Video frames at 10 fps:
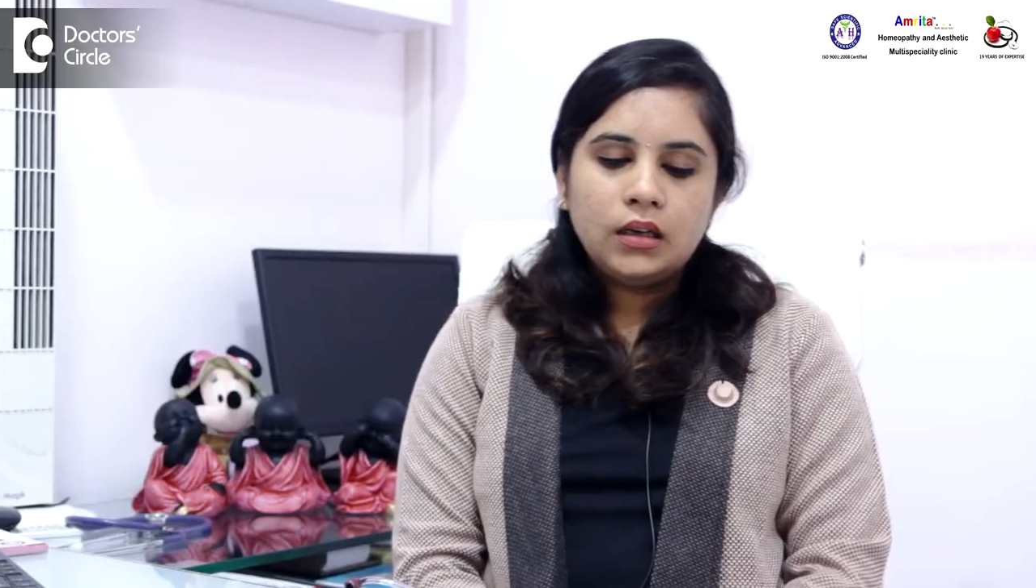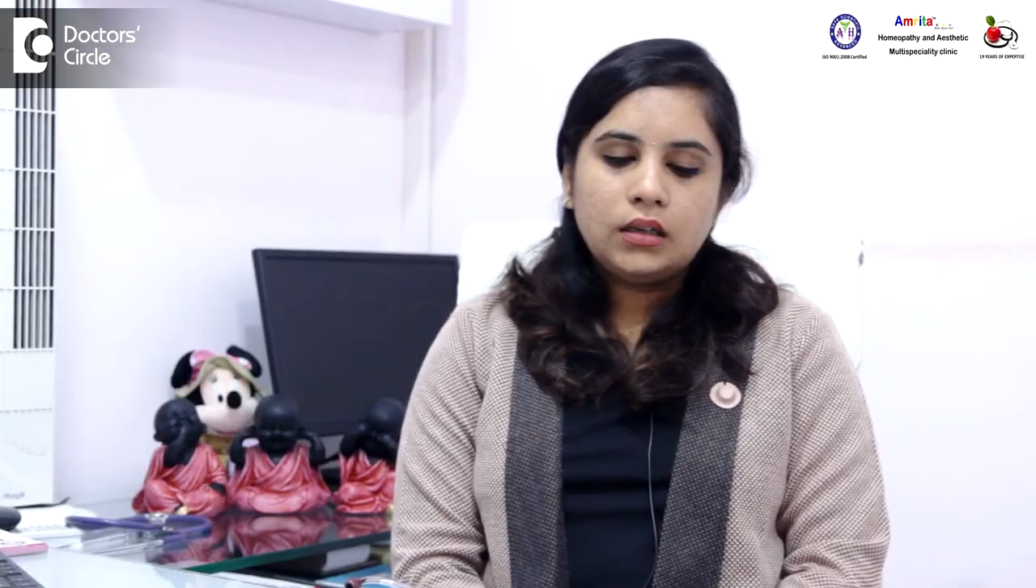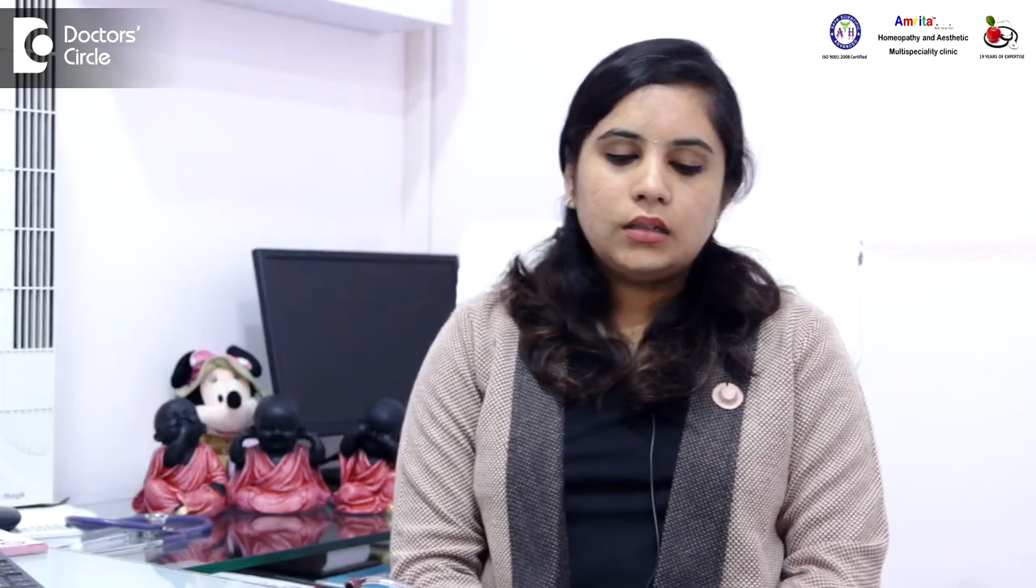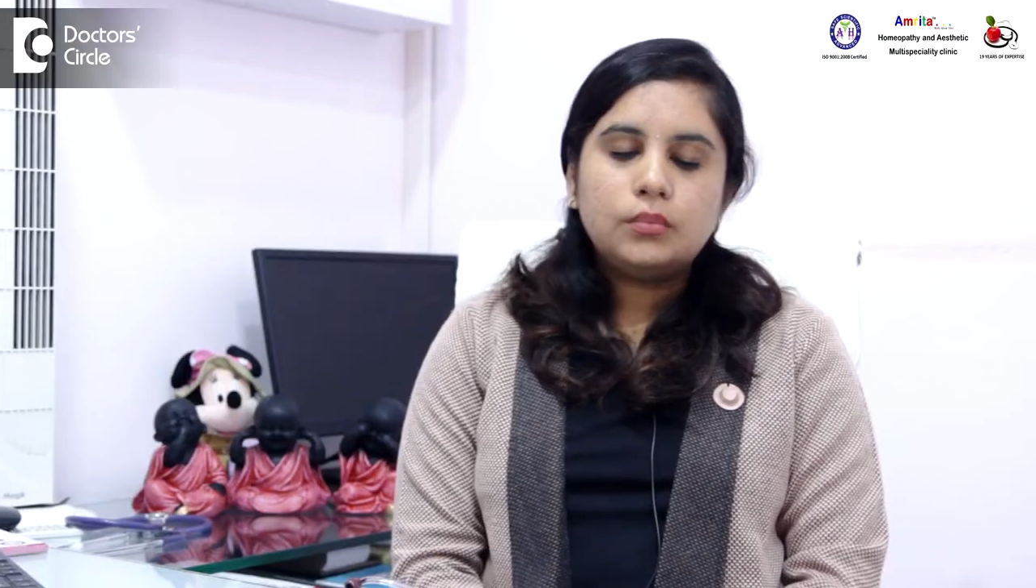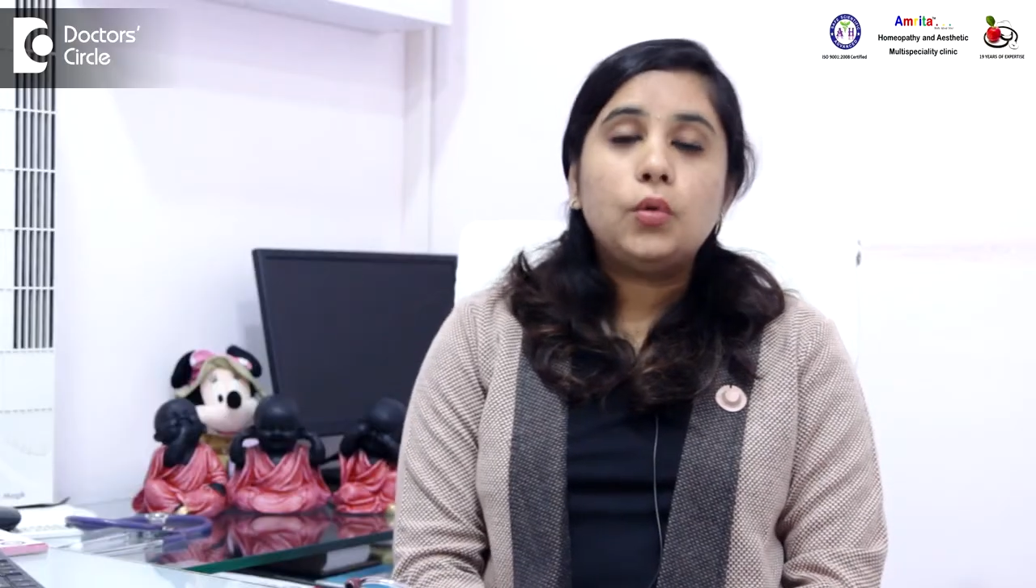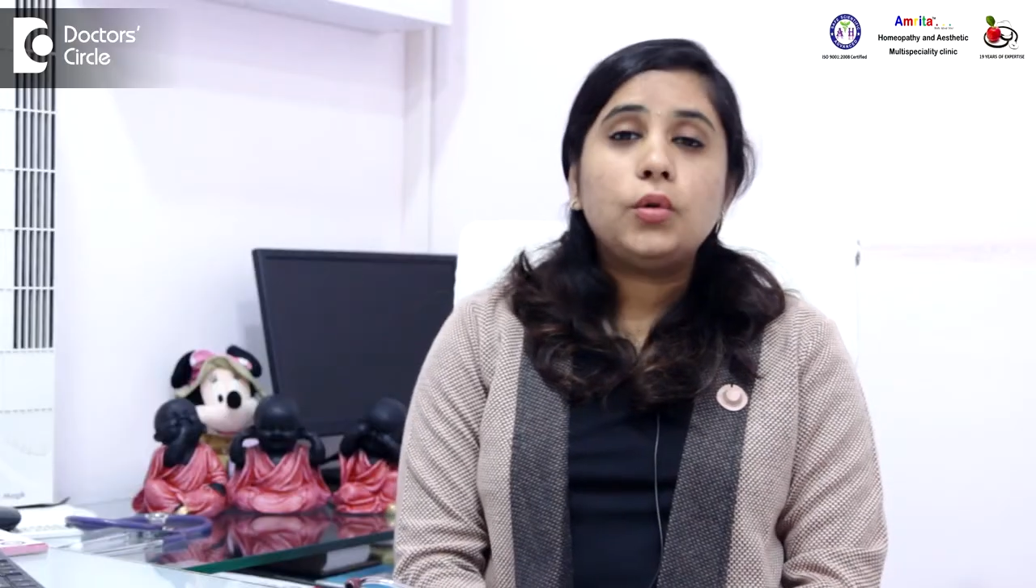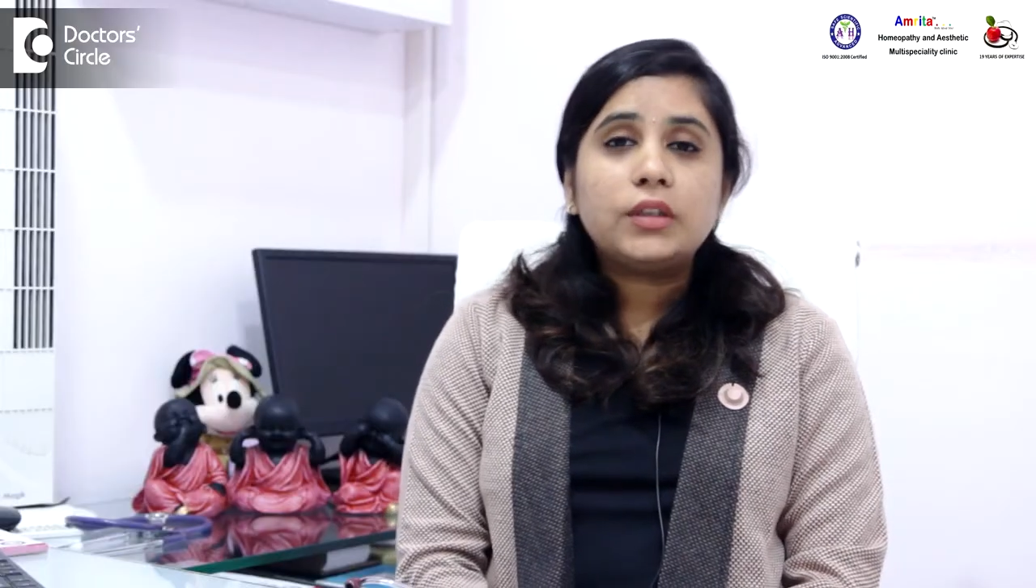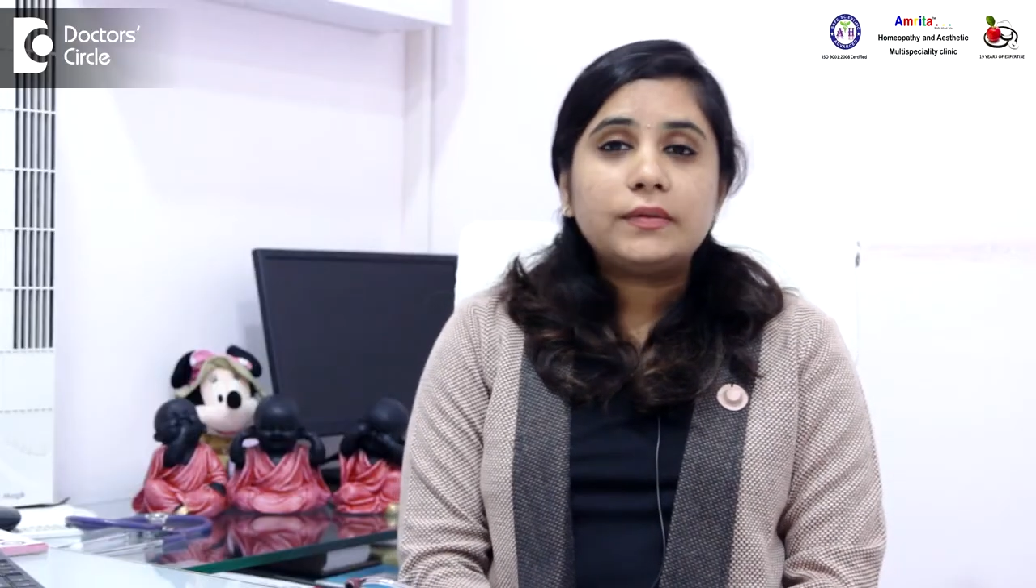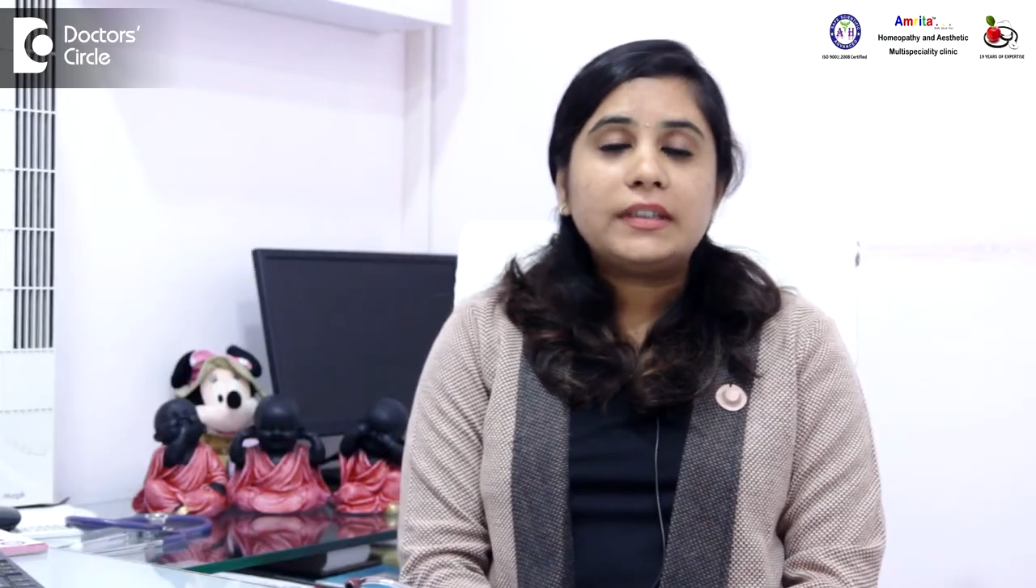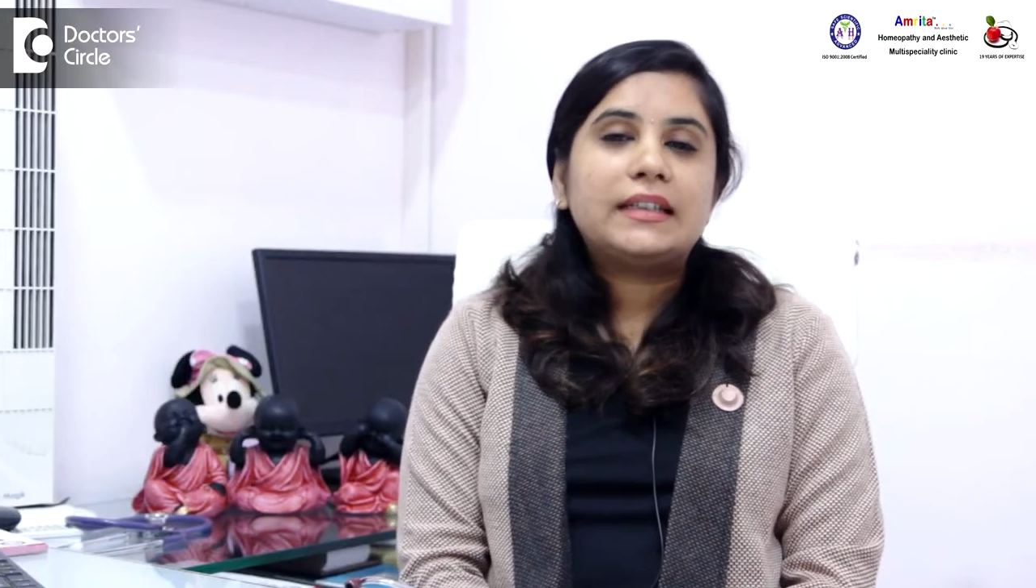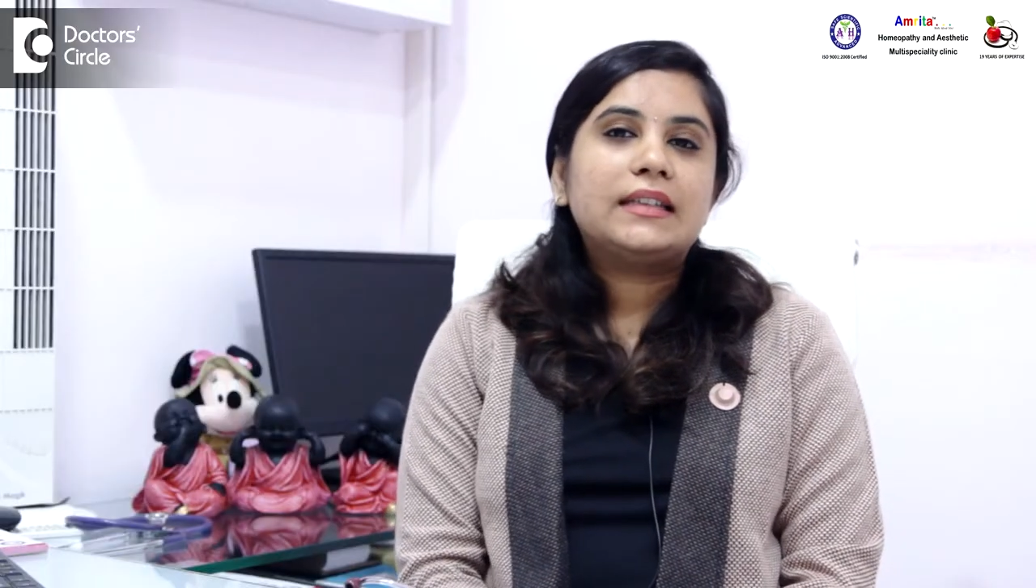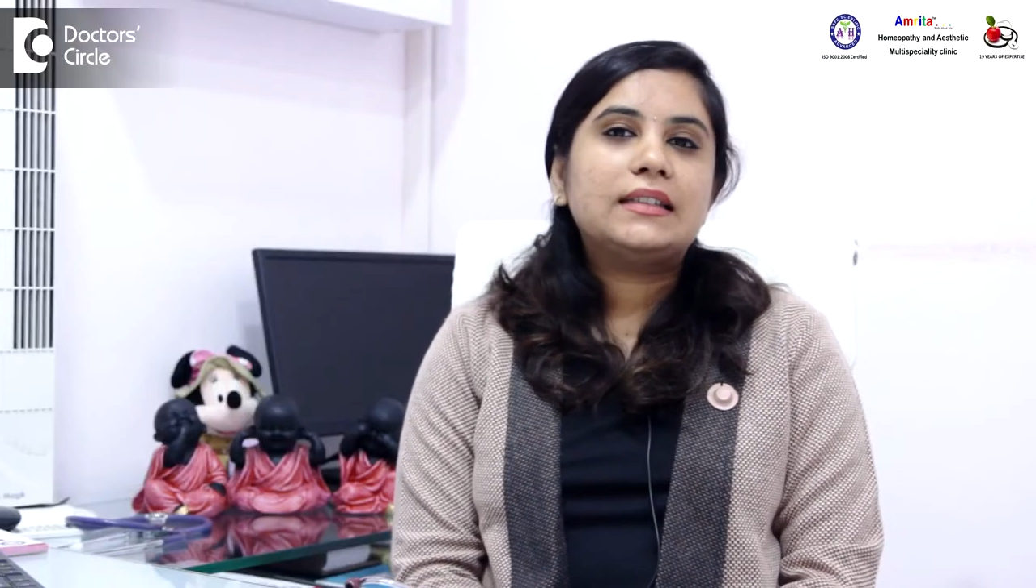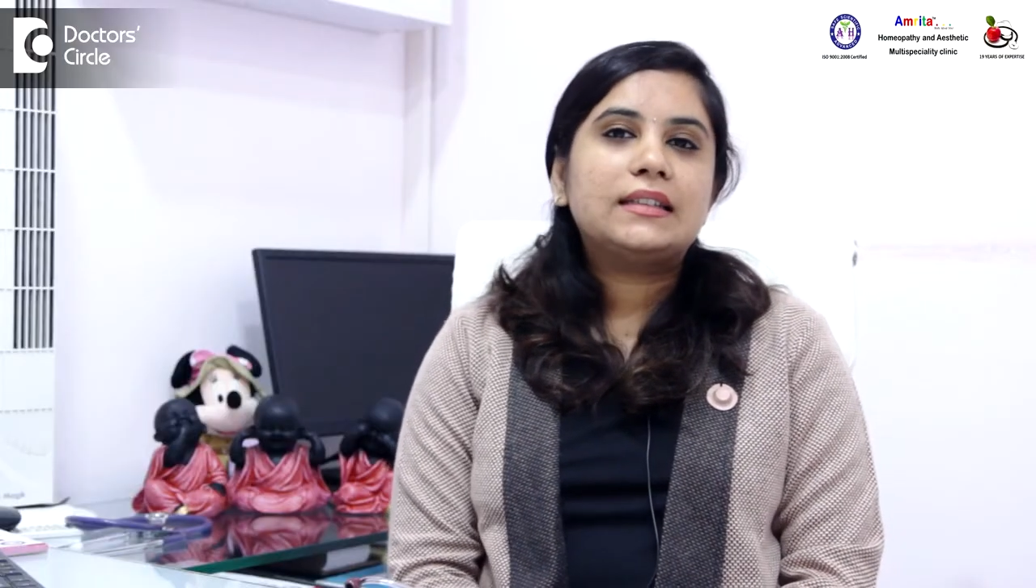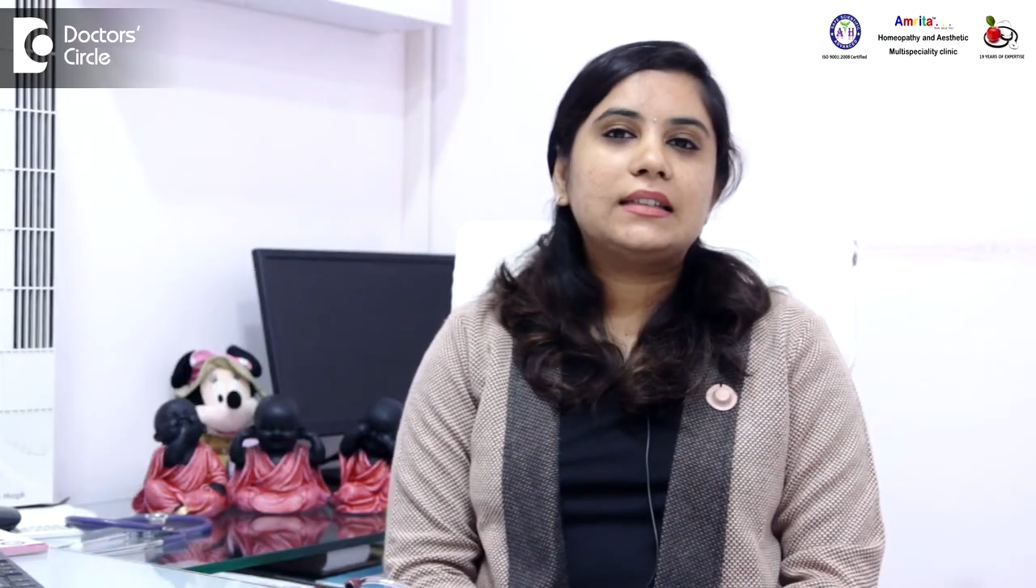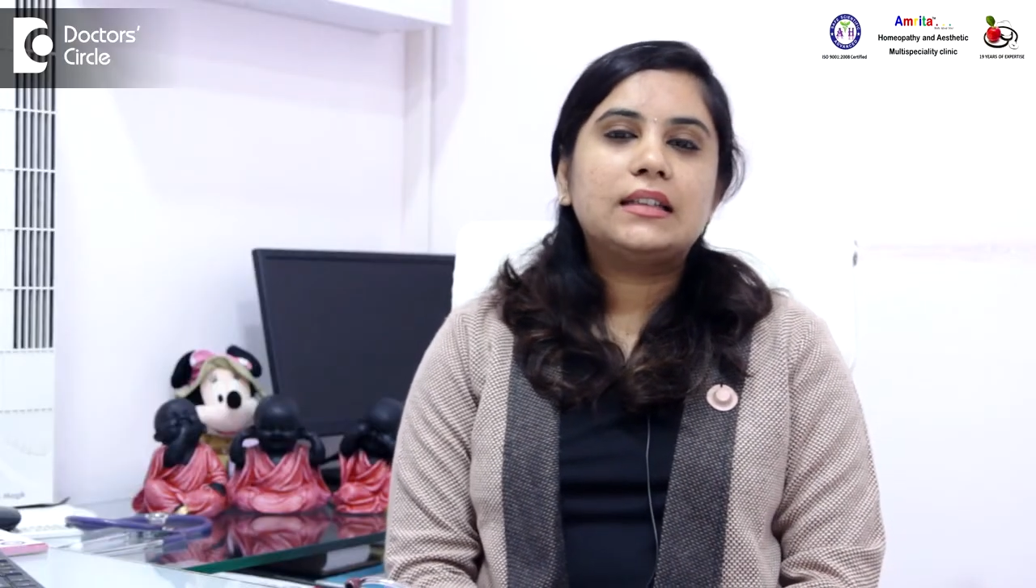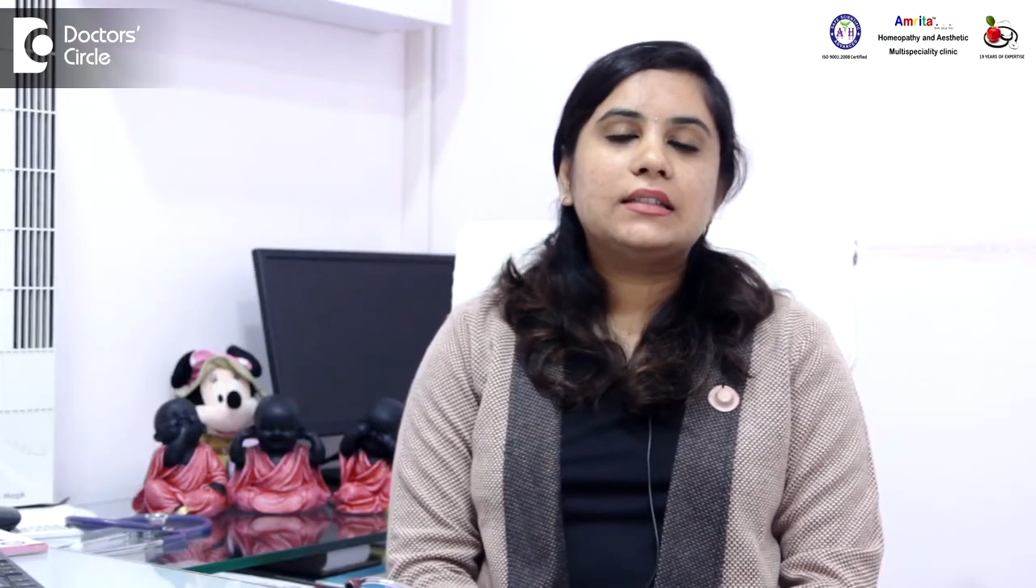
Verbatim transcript: Uh, most of the kids